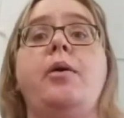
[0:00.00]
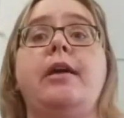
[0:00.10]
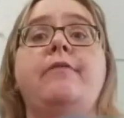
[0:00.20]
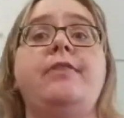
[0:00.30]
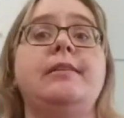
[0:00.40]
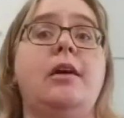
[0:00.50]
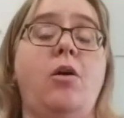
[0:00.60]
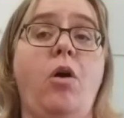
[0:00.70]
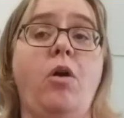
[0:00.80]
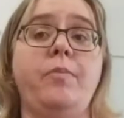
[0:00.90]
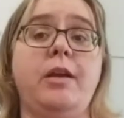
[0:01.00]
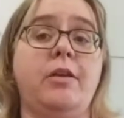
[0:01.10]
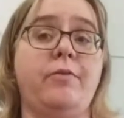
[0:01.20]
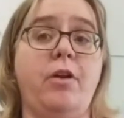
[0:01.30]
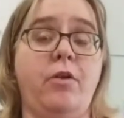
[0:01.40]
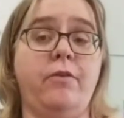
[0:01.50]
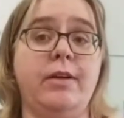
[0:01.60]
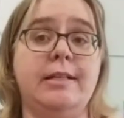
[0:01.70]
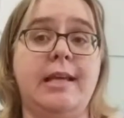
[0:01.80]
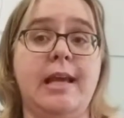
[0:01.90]
If he's at home, you can run over
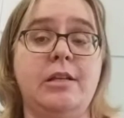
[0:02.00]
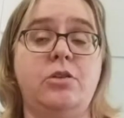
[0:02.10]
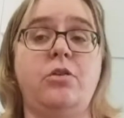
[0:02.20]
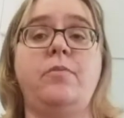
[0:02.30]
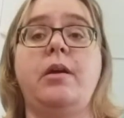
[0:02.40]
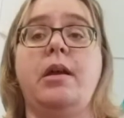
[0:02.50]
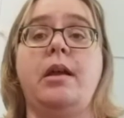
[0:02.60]
and say it to him.